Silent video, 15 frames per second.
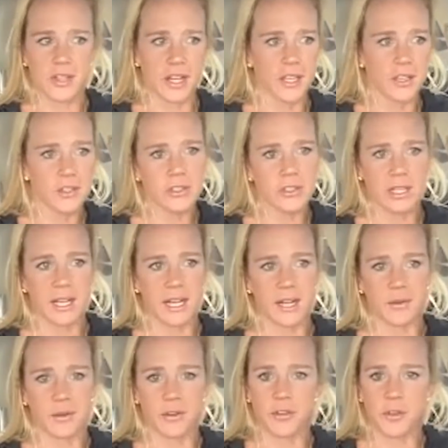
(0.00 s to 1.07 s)
so I usually
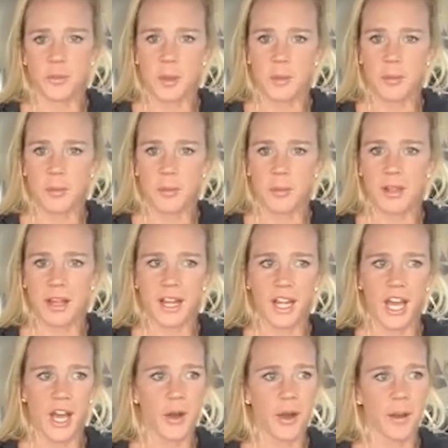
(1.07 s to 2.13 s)
kind of root for the people I know.